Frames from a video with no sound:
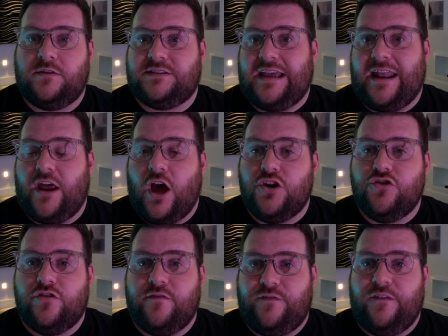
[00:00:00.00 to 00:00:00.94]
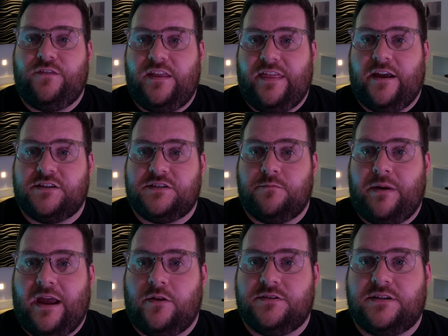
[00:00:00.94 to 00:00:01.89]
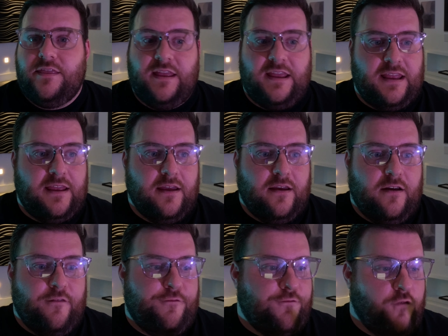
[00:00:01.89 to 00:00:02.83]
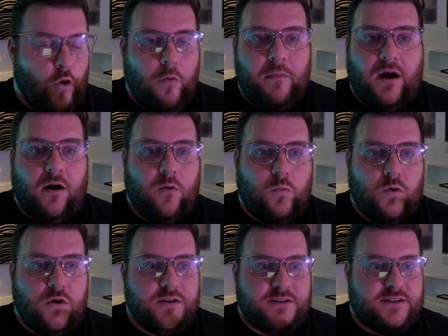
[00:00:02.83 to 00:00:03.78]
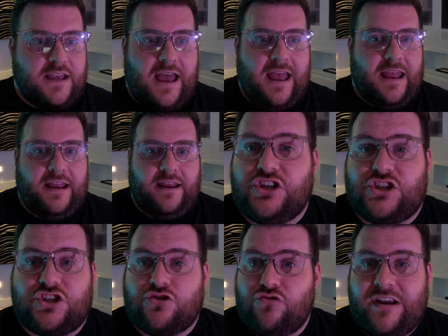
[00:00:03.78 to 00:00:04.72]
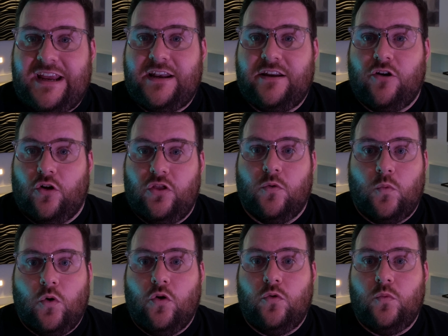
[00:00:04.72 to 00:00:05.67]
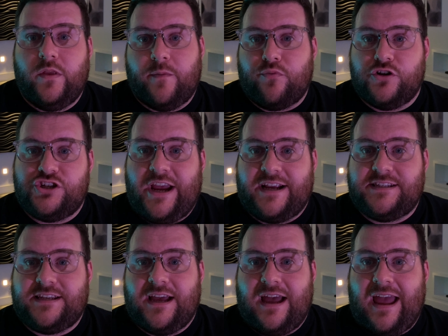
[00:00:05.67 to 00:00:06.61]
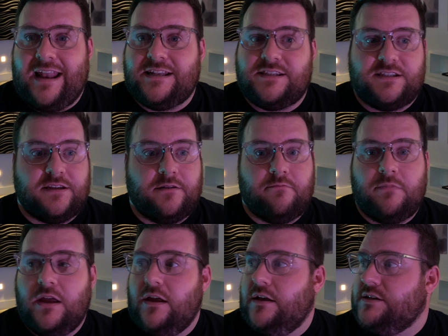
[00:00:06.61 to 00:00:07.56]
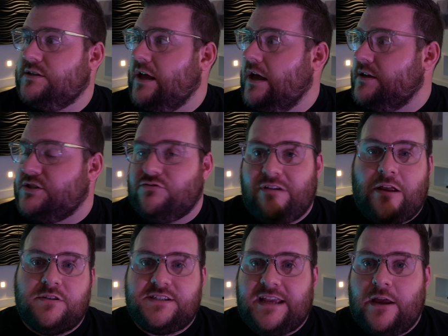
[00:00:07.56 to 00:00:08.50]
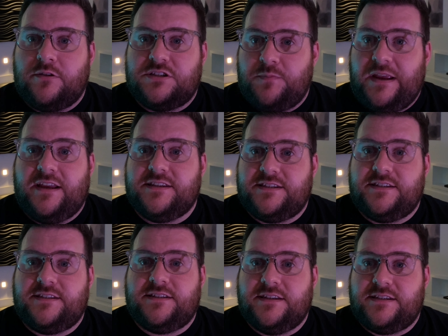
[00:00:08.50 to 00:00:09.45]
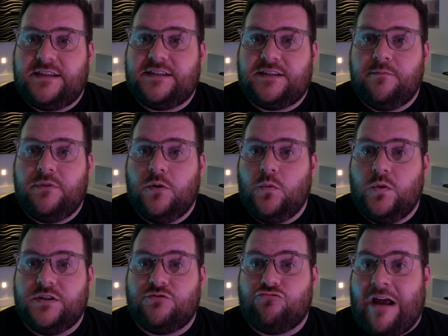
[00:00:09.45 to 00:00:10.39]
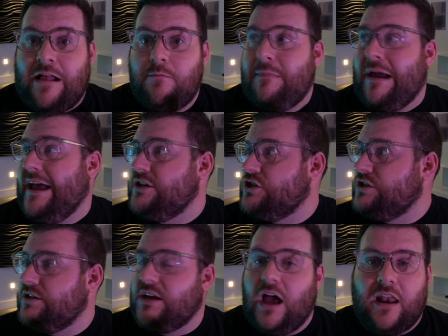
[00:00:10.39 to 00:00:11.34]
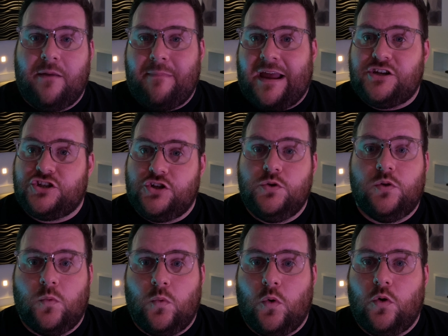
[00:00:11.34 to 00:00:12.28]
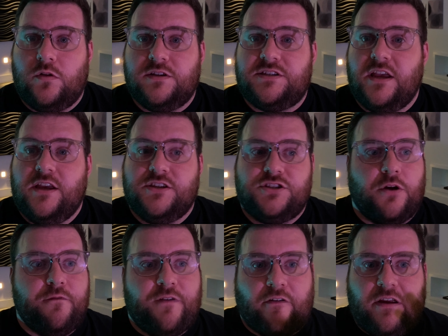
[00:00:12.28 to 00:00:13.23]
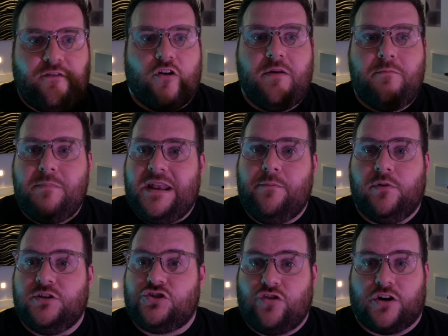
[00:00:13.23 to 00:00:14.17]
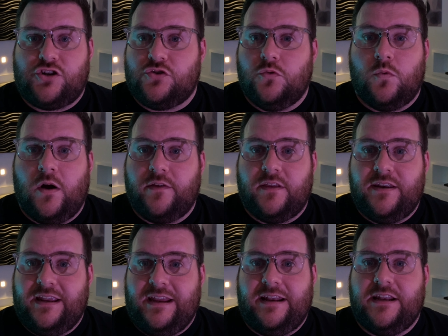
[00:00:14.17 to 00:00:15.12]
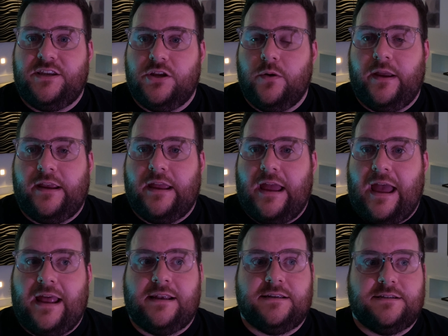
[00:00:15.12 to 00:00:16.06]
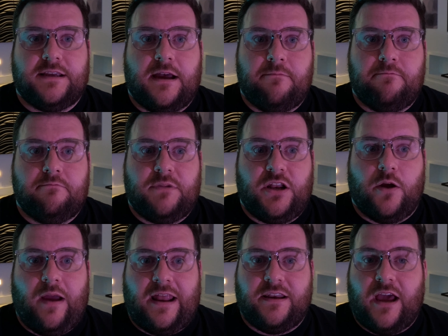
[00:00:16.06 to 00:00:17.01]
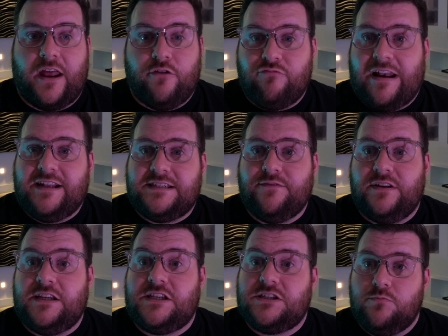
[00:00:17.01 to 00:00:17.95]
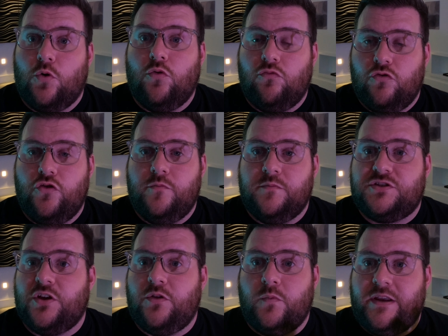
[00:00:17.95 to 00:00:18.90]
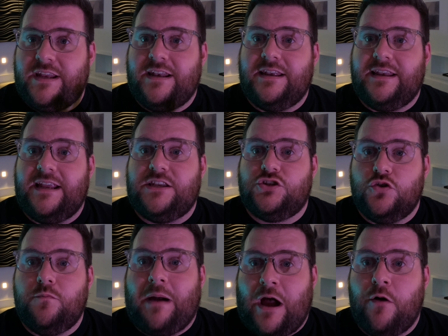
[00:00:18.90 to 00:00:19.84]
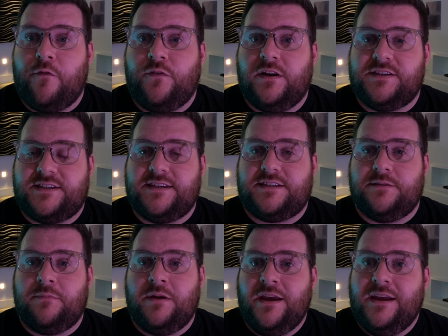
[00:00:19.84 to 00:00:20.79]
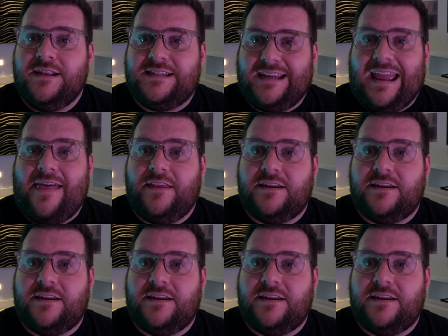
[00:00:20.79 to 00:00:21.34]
and £150,000. The former was a screen on the wall with a projector and some uh, surround sound speaker system that was round matched, color matched to the walls. So very, very minimal structural work that needed doing, and um, you know, and, and a relatively small room so that we didn't need too powerful a system to get the